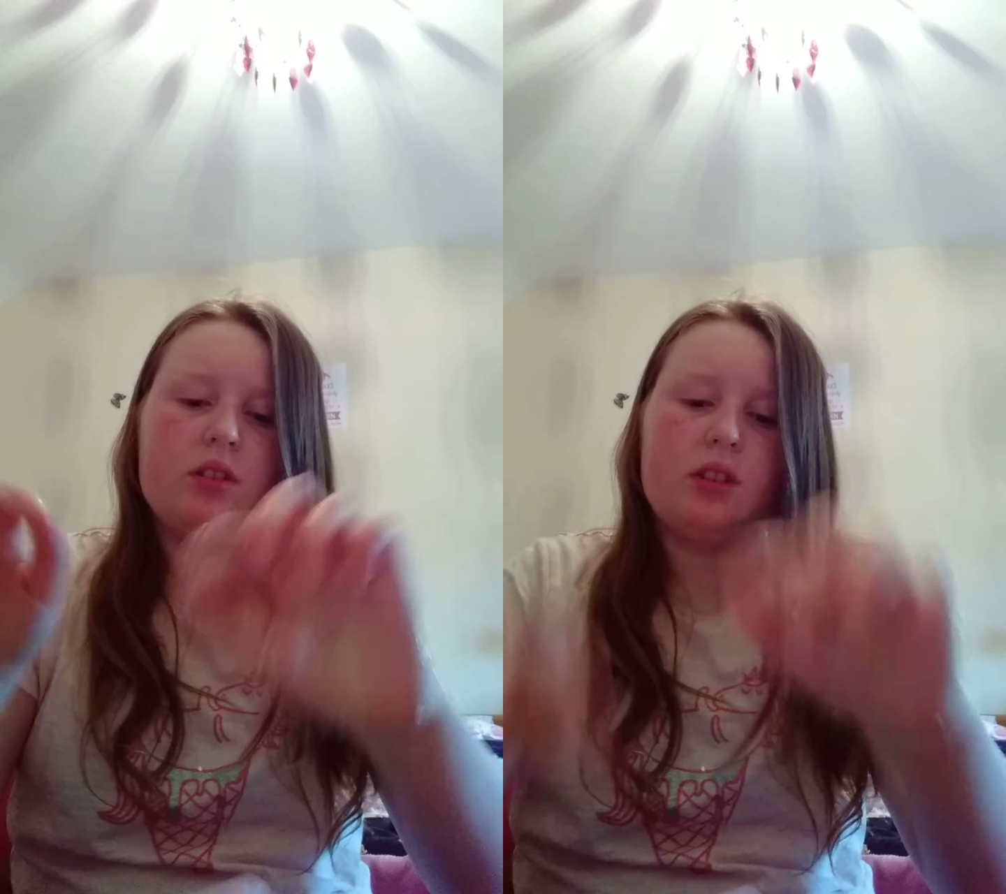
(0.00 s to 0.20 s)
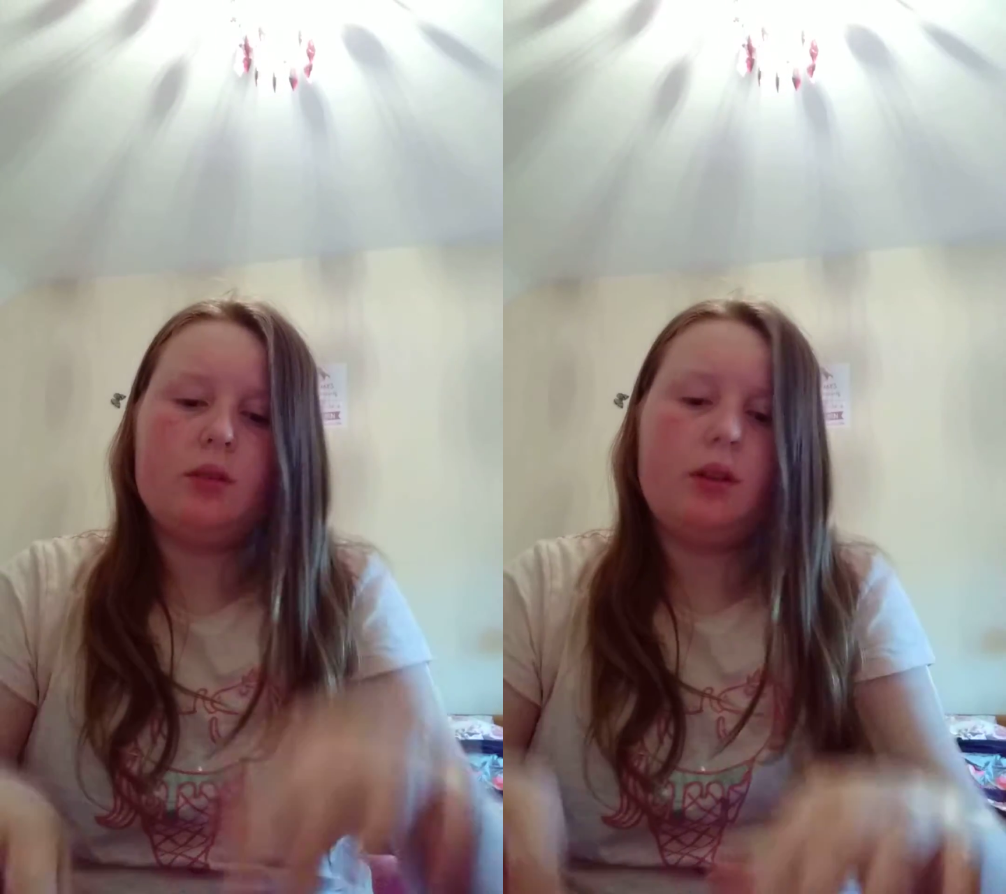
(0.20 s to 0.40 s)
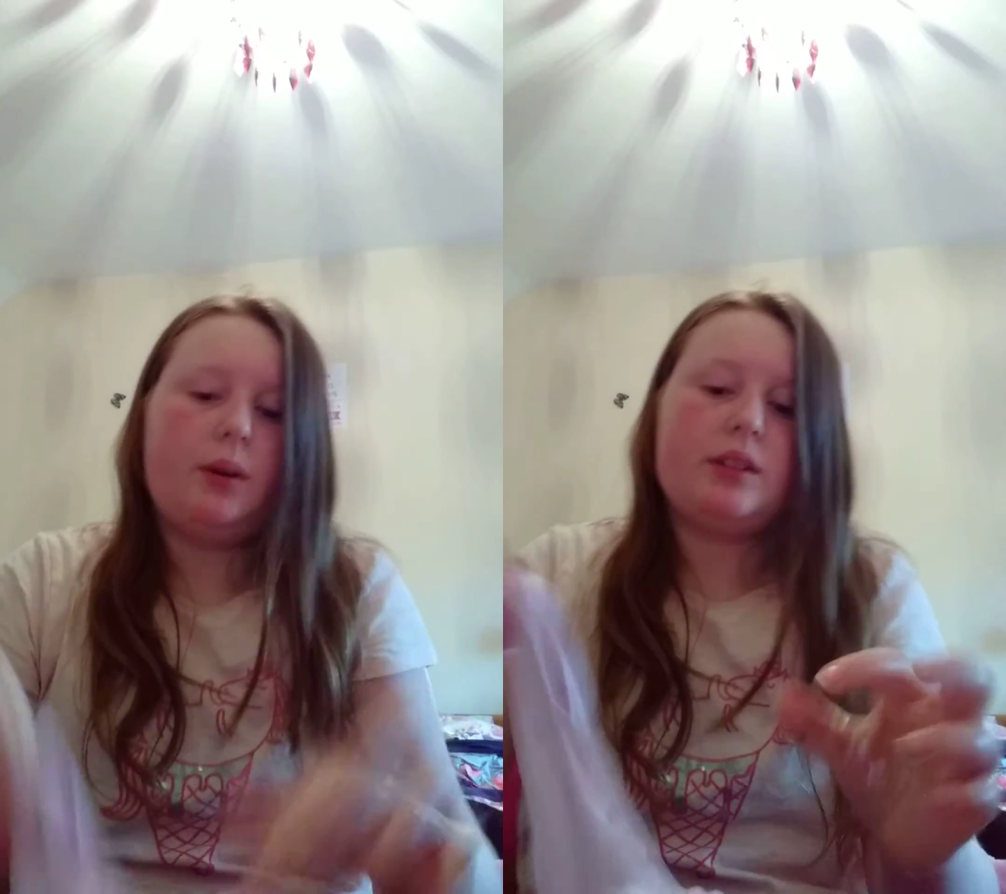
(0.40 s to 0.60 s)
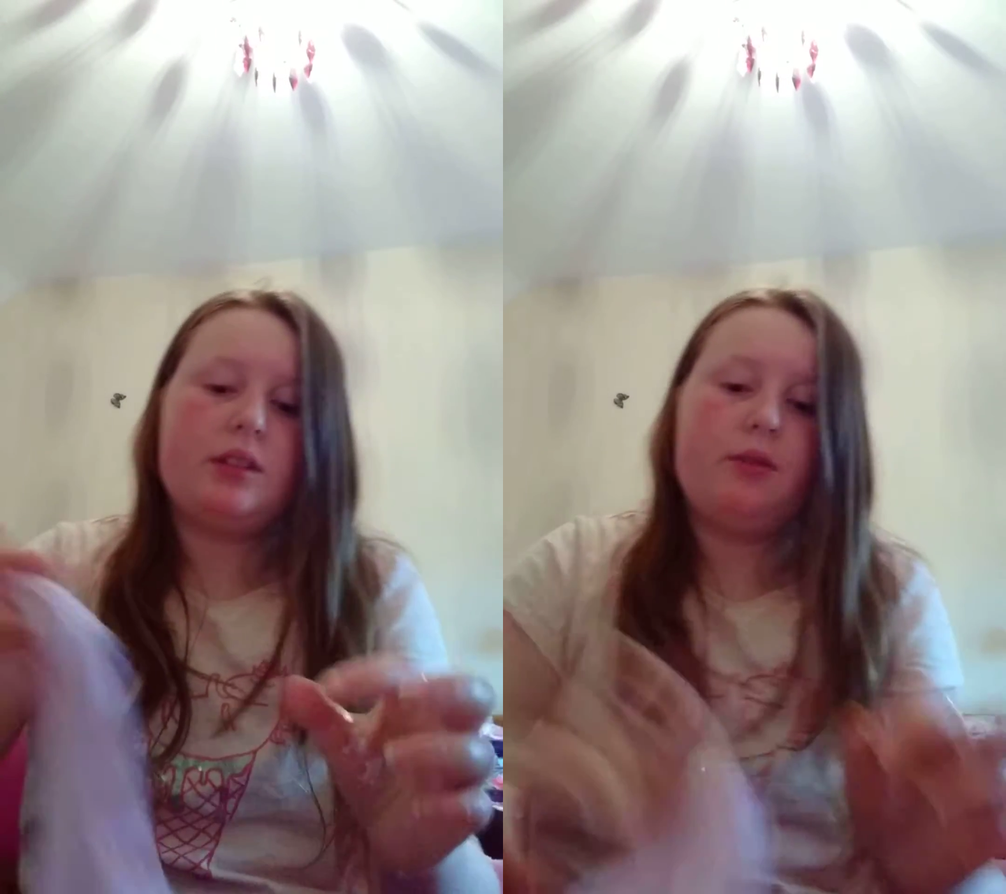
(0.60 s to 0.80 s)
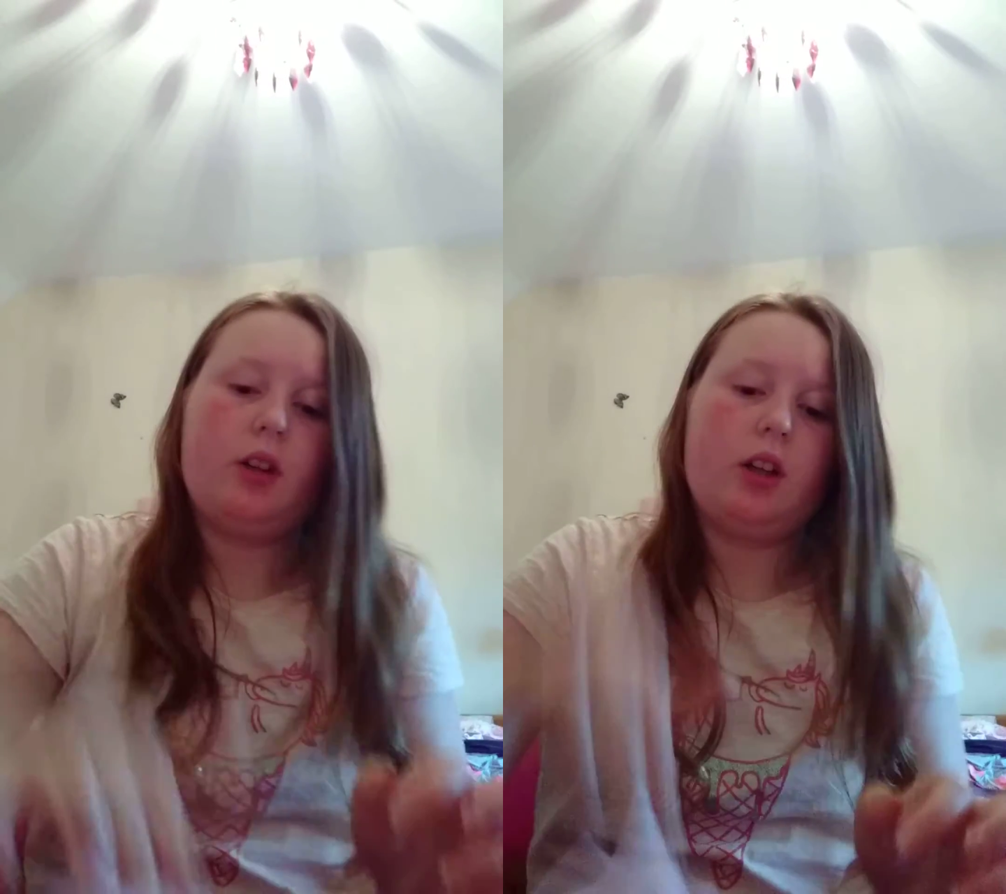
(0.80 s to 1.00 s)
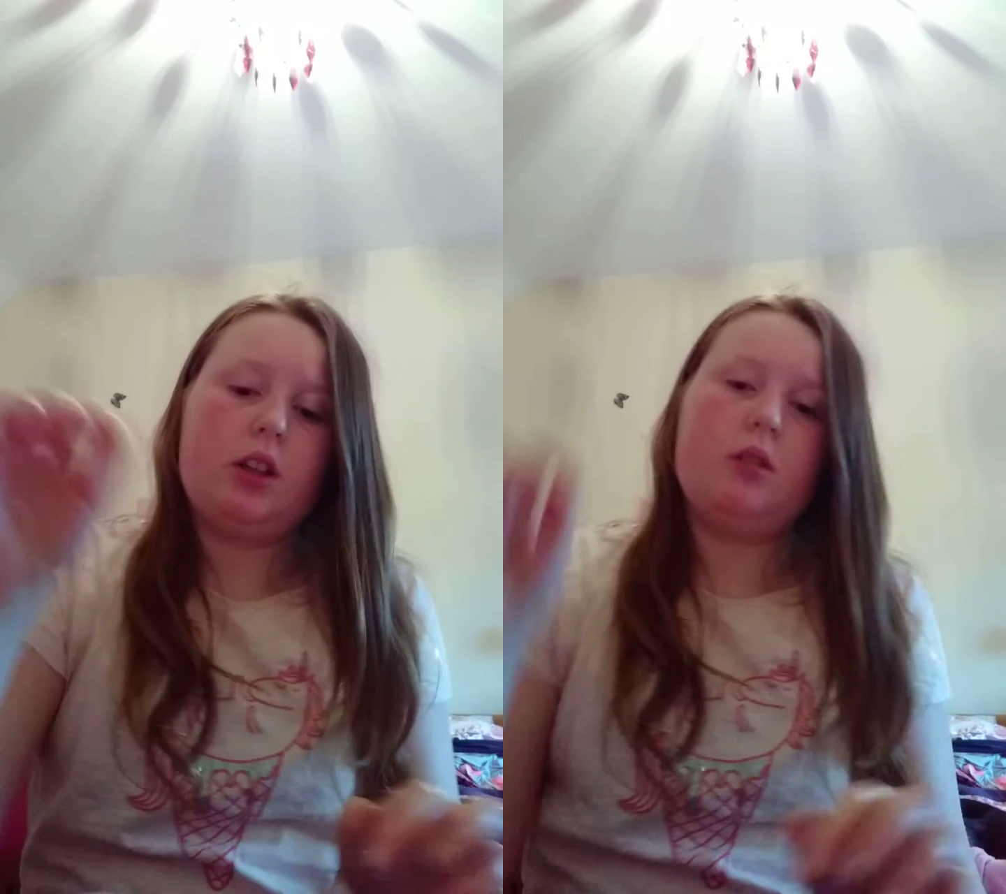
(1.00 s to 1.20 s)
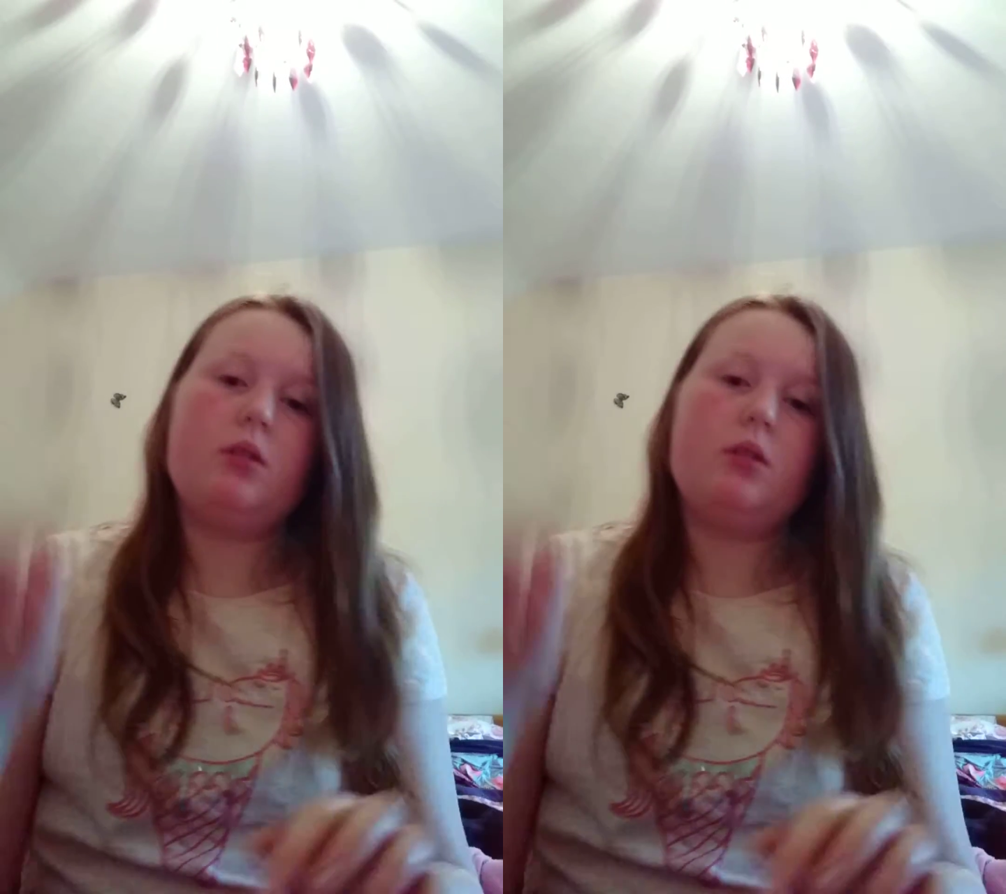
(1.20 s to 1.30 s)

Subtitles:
request to follow you